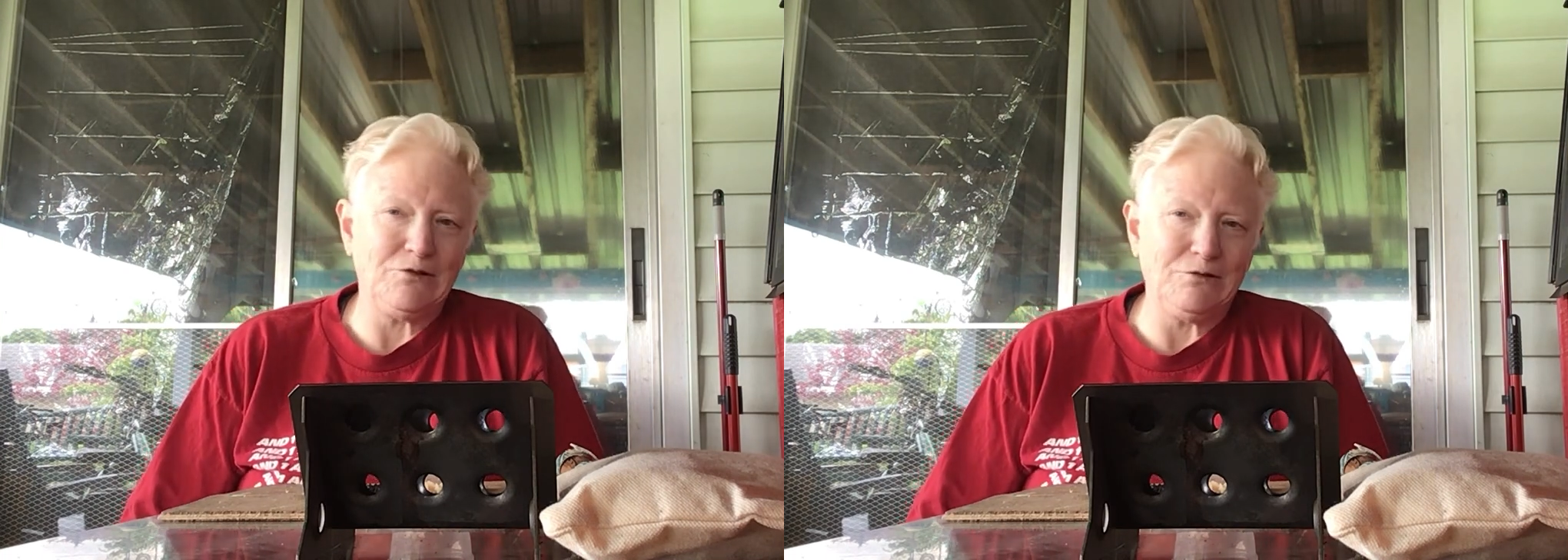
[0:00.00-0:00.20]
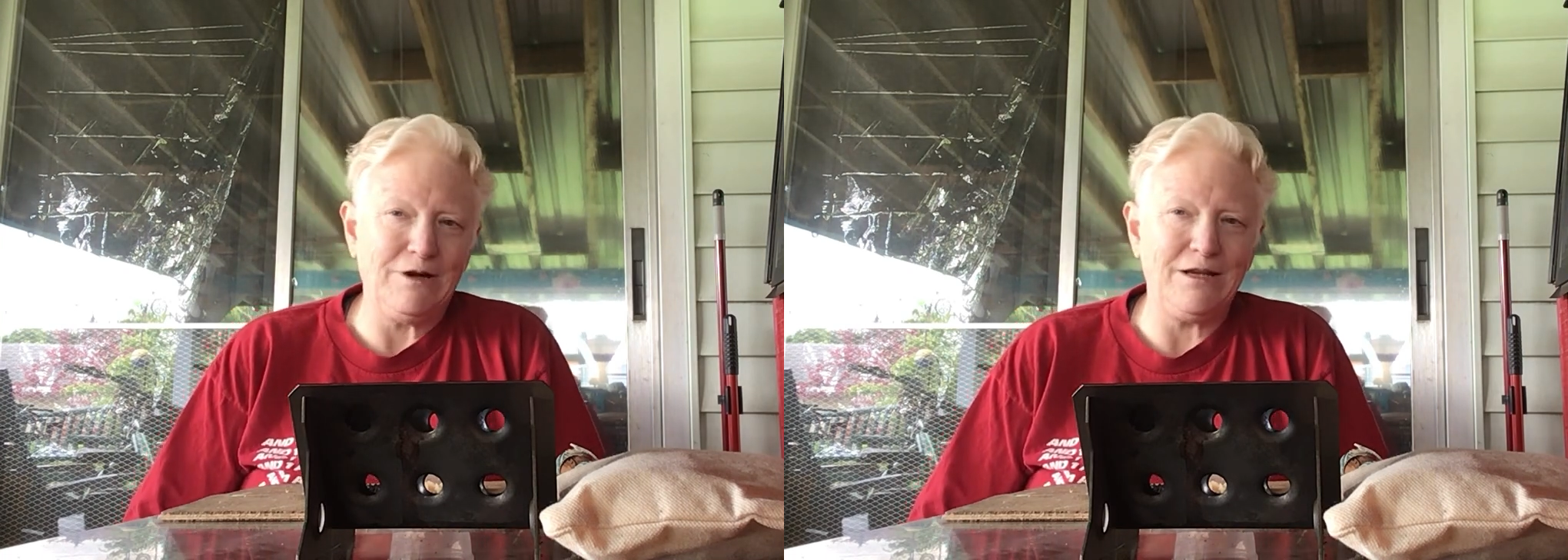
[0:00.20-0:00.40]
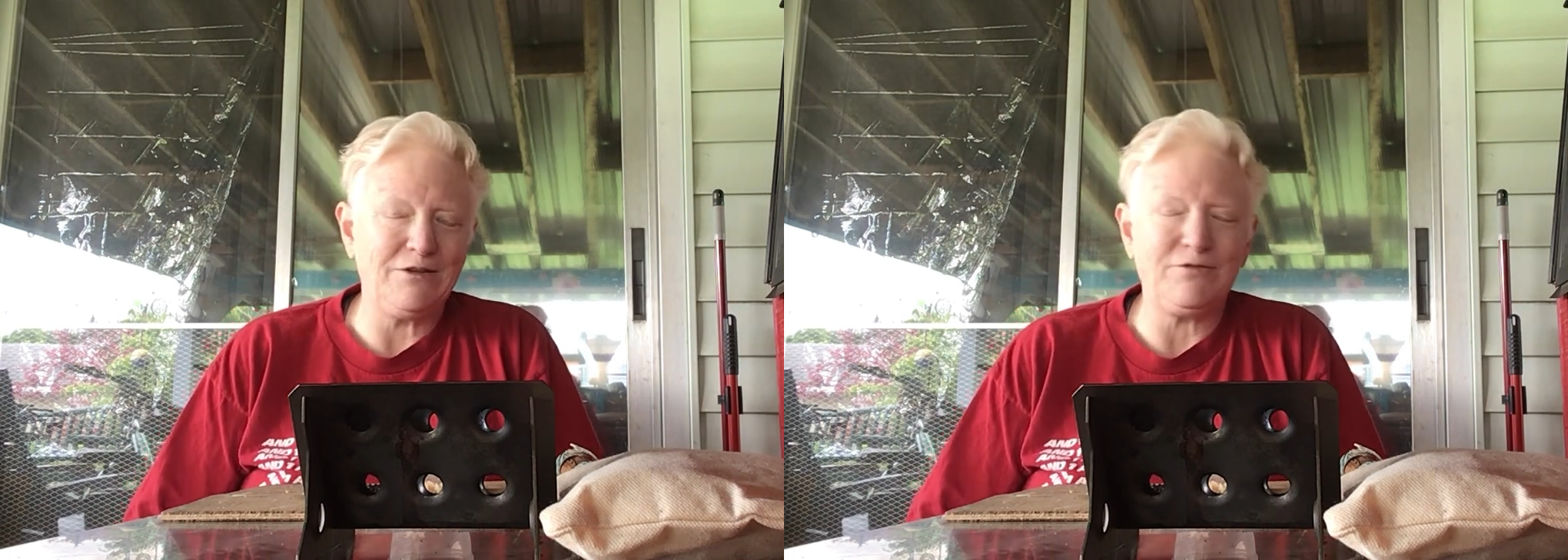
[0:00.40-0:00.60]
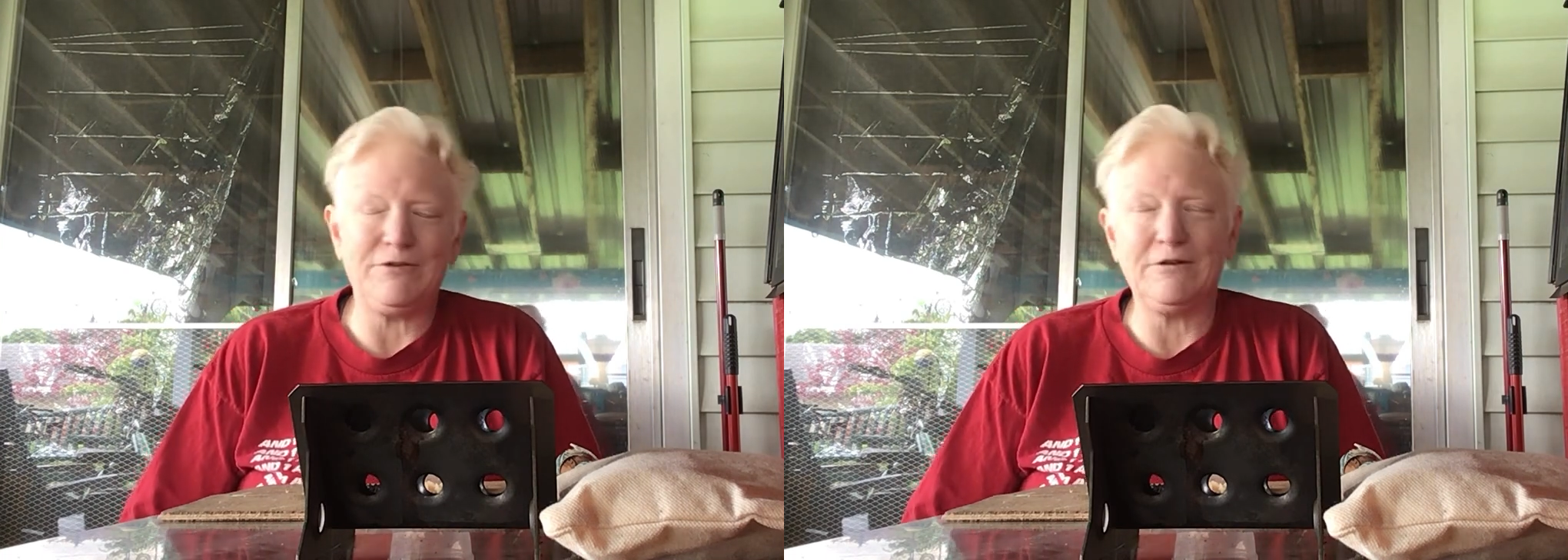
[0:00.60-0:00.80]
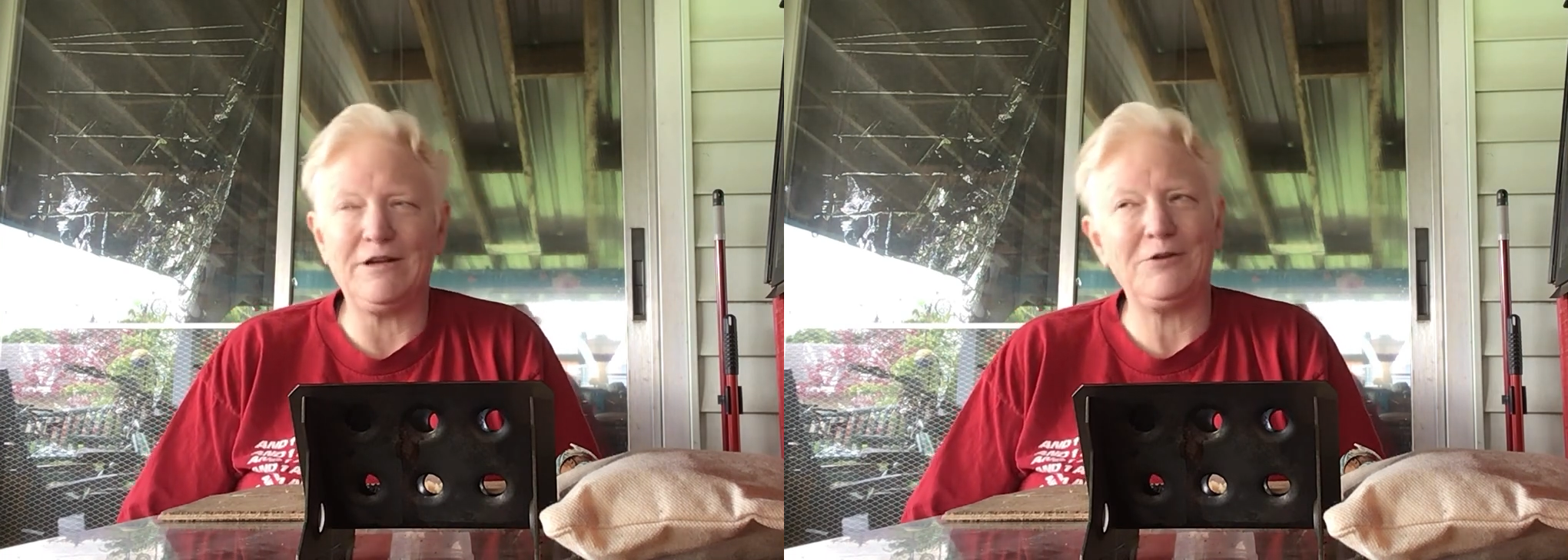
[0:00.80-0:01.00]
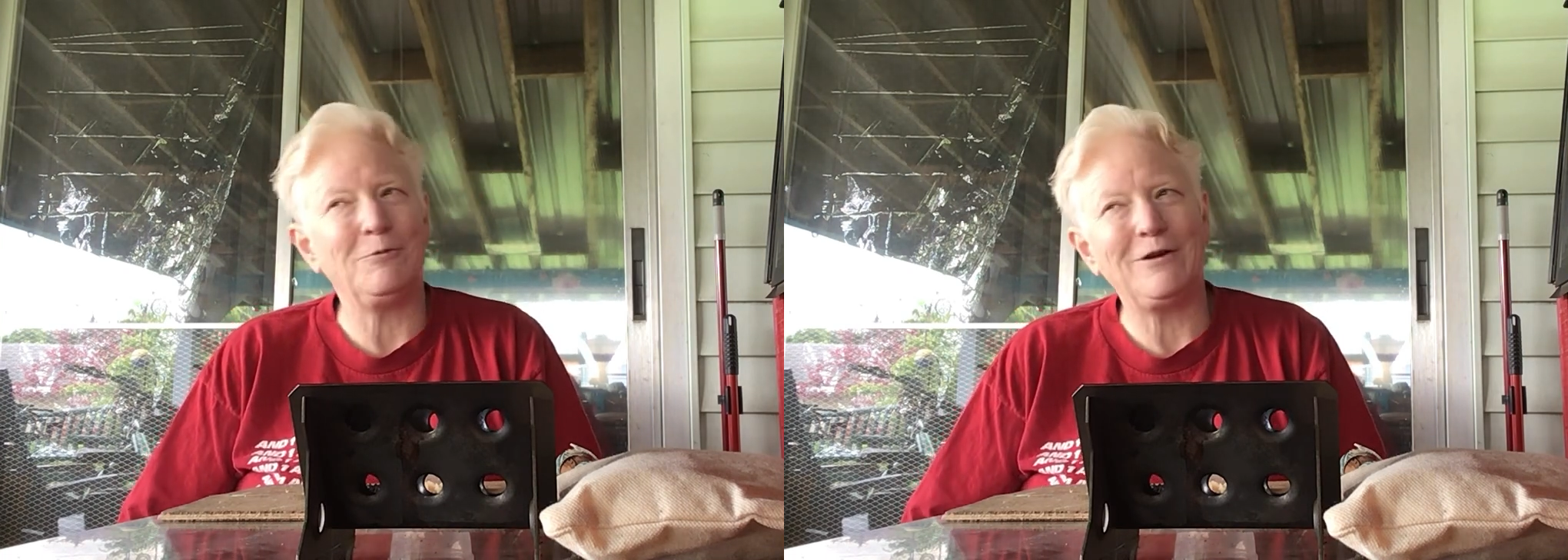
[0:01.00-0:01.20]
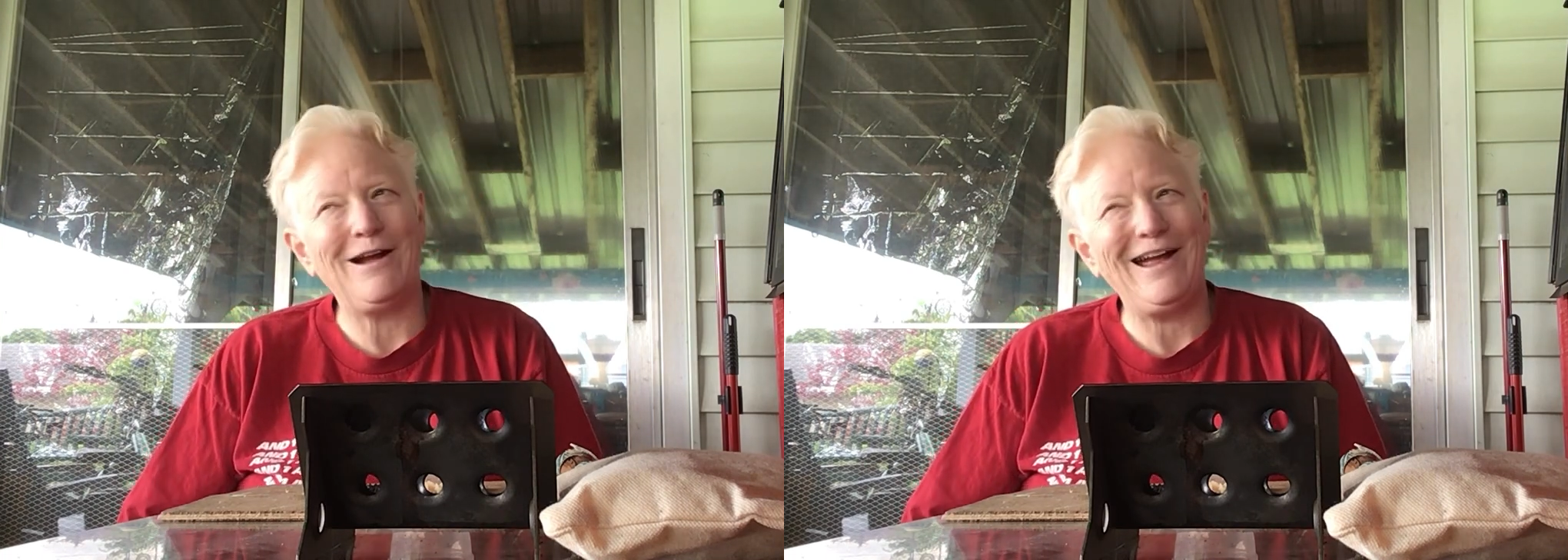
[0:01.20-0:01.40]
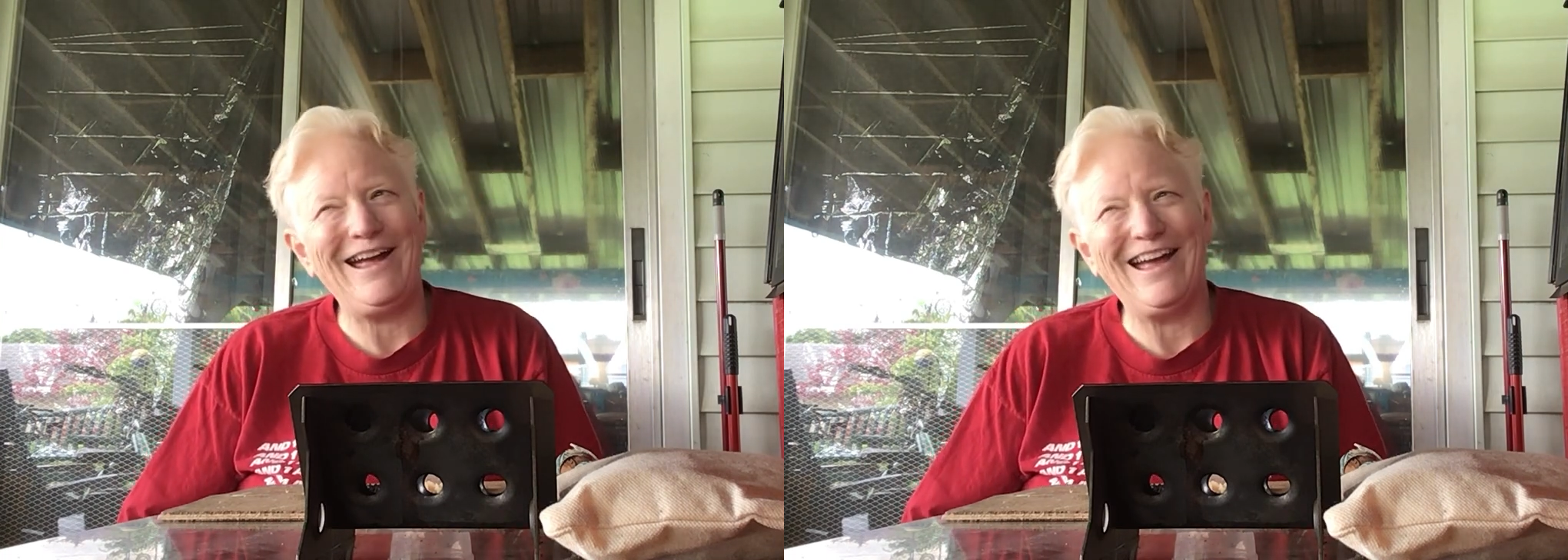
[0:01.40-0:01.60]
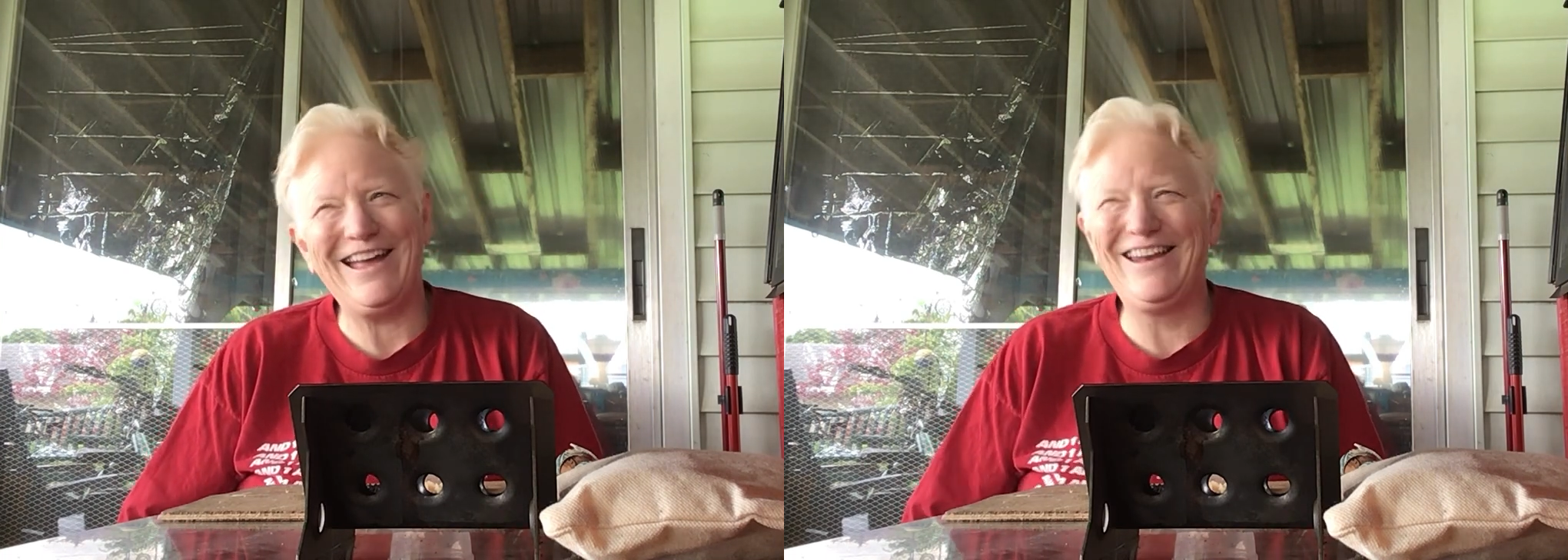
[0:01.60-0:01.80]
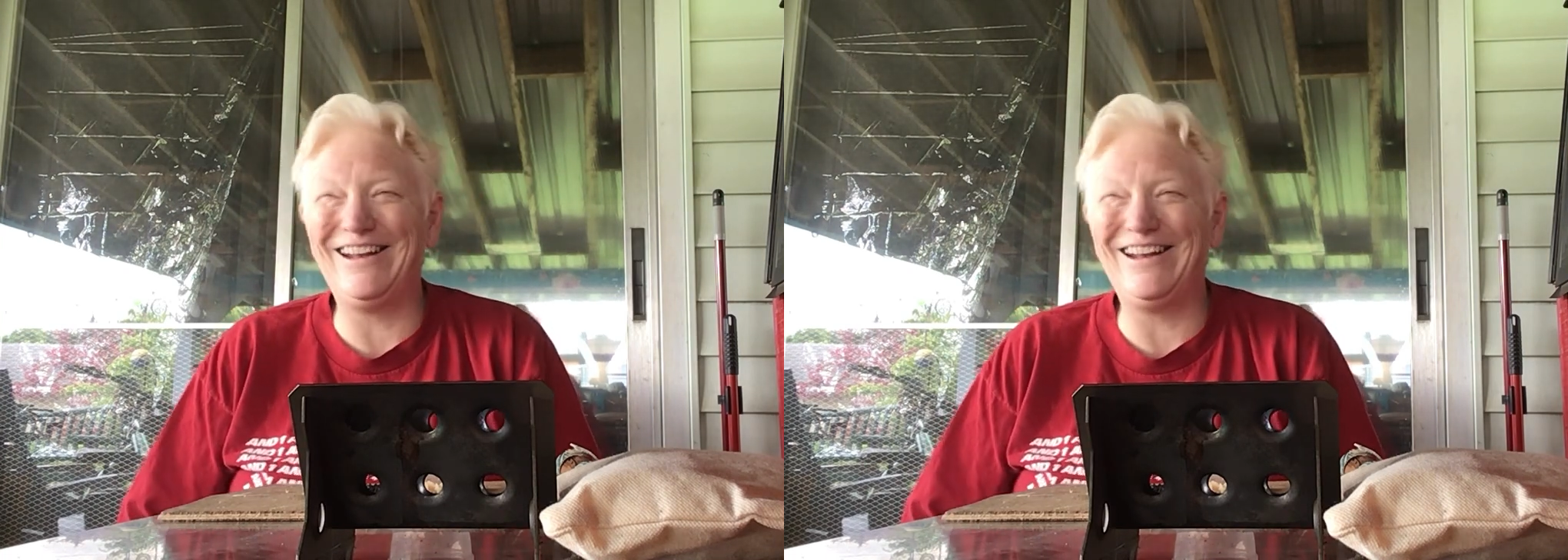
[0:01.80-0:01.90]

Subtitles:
so I just figured that's what I had.